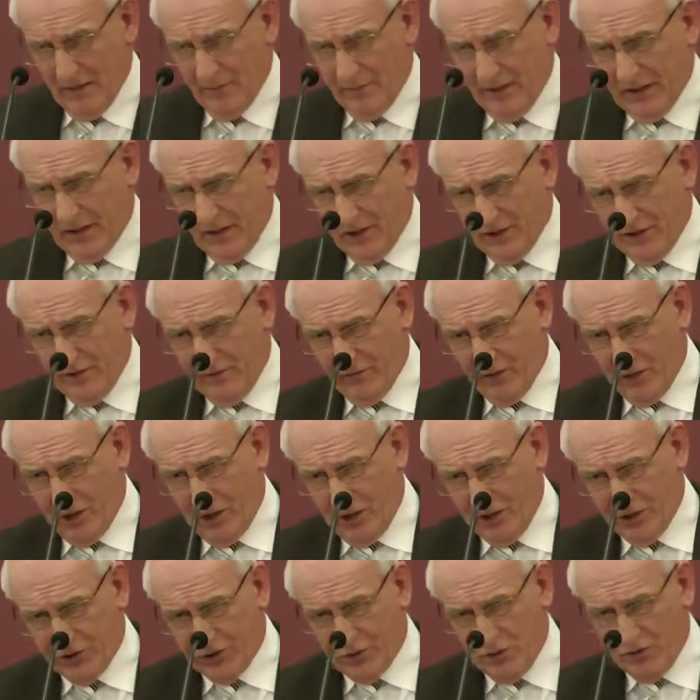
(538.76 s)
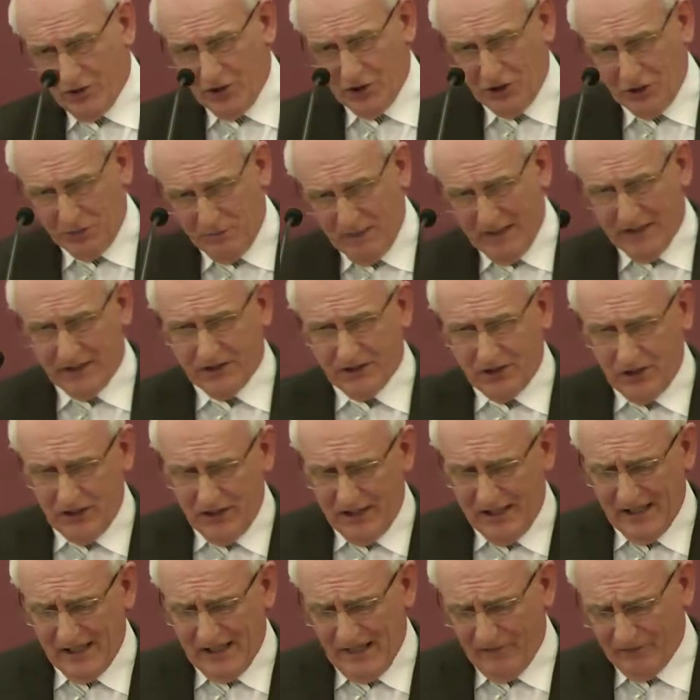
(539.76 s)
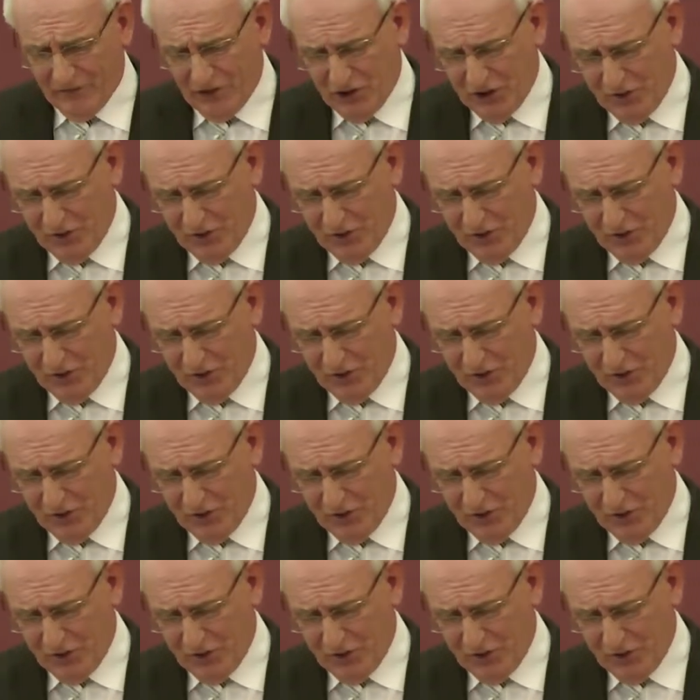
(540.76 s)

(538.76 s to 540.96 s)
because if God's going to speak to you, he'll have